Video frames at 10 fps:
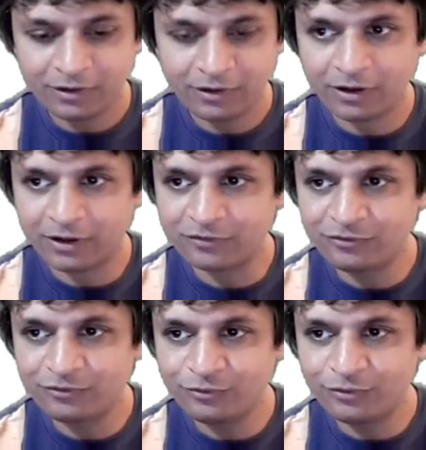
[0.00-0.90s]

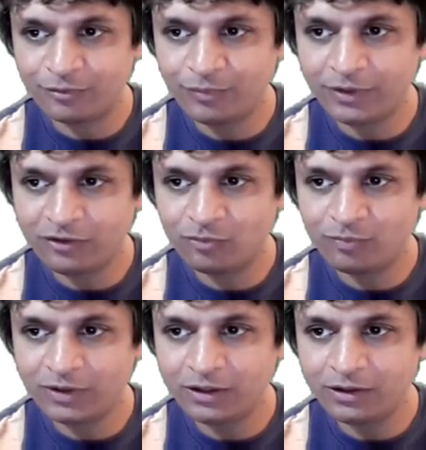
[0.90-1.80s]

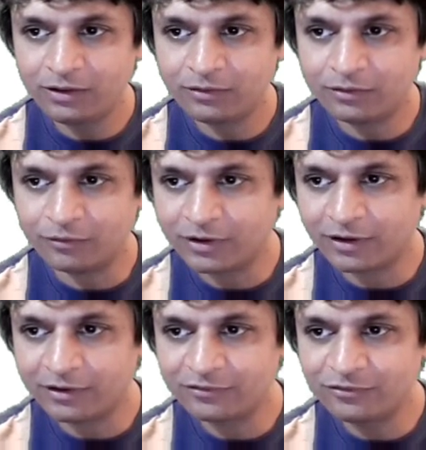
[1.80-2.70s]
cars2.php, no,
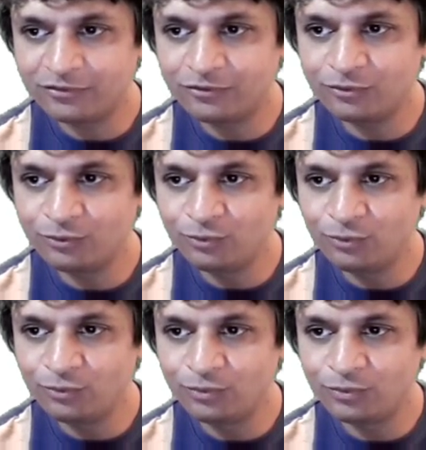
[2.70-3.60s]

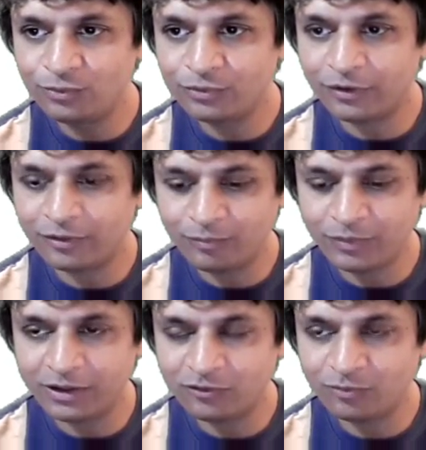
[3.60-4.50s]
cars2.php
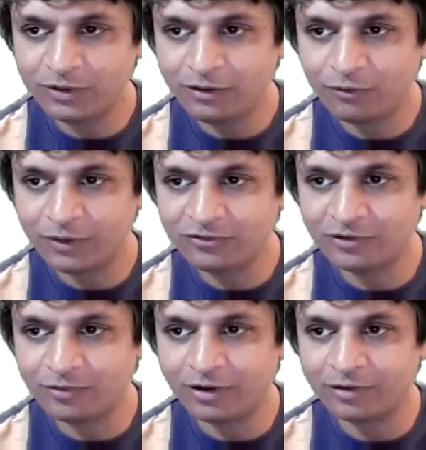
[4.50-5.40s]

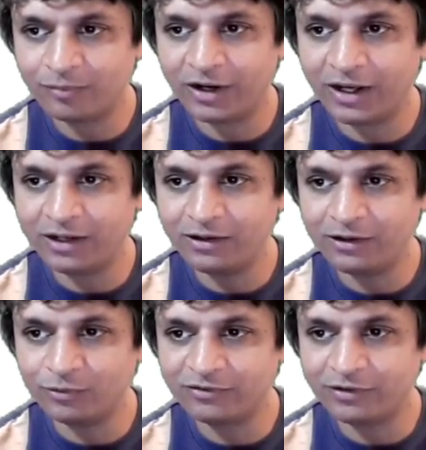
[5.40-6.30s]
question mark brand
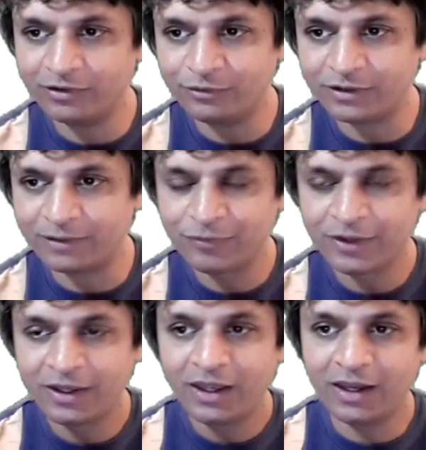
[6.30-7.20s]
equals Toyota.
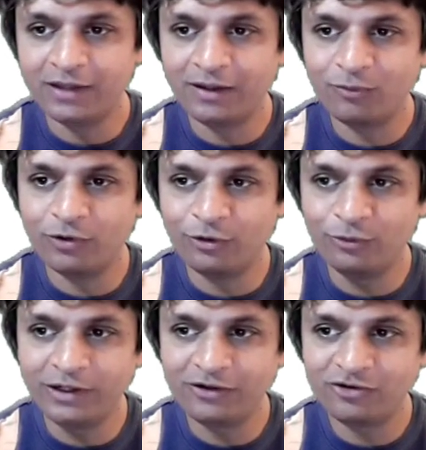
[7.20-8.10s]
And that would
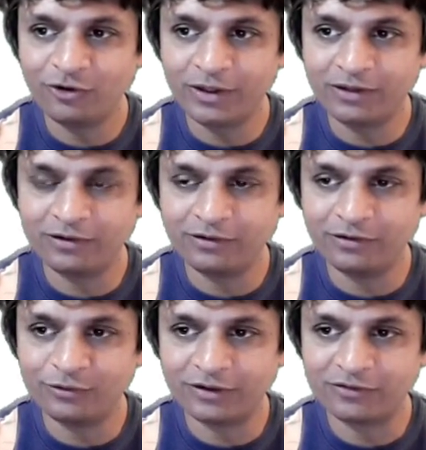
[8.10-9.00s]
only show me the
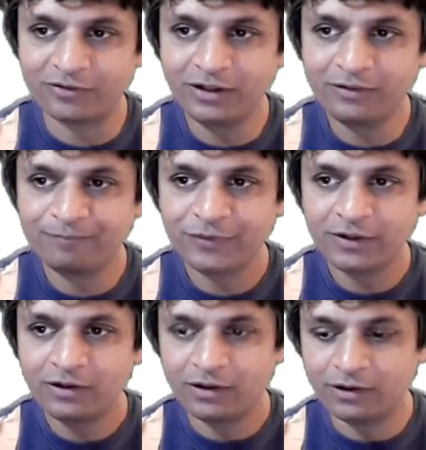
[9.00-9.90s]
Toyotas, right?
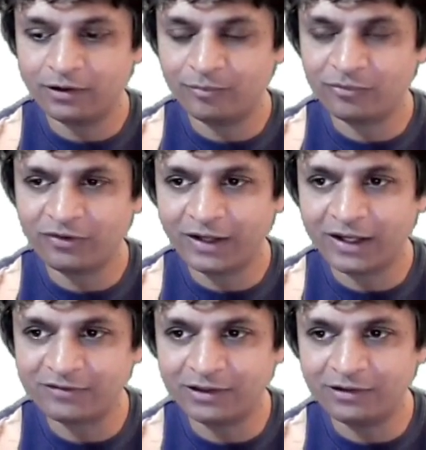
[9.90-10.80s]
So you
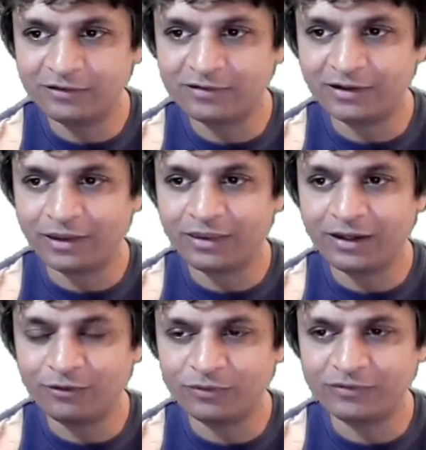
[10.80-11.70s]
guys did this in, I
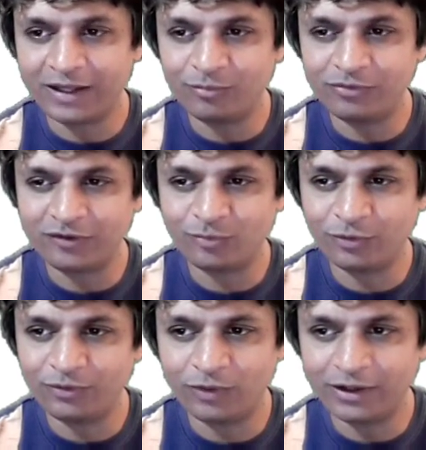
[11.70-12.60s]
think it was lab
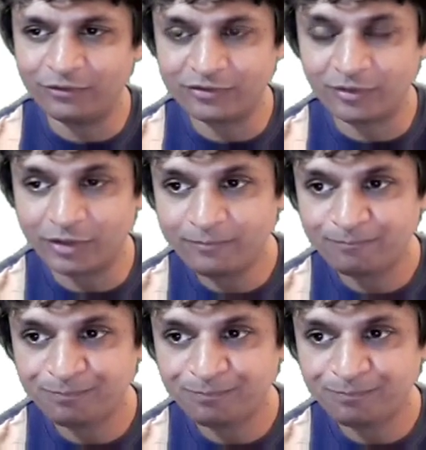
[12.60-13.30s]
6.1 or something.